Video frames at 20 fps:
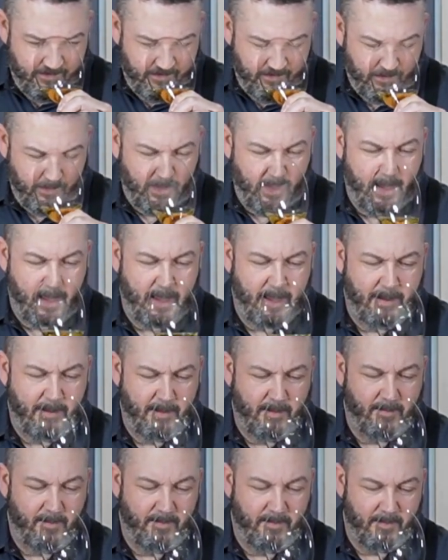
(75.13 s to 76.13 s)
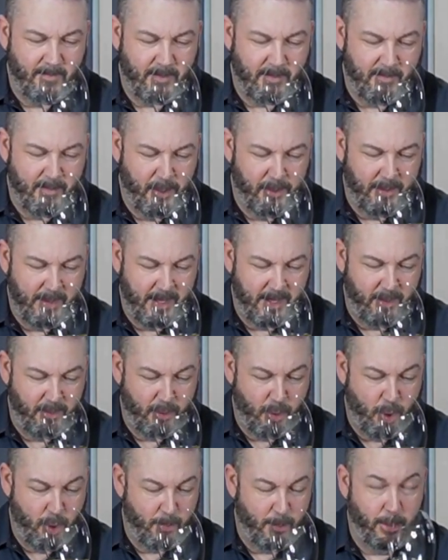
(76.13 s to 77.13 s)
Okay, smelling like your
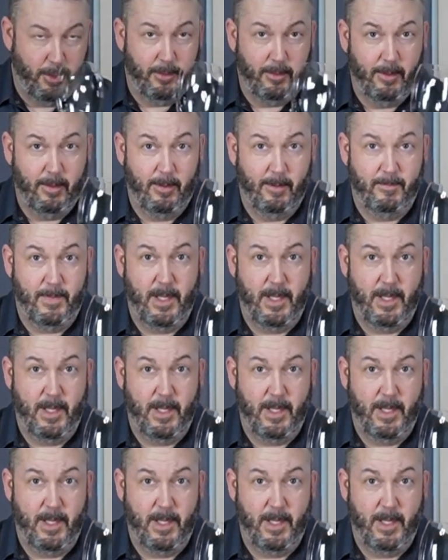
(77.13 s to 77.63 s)
normal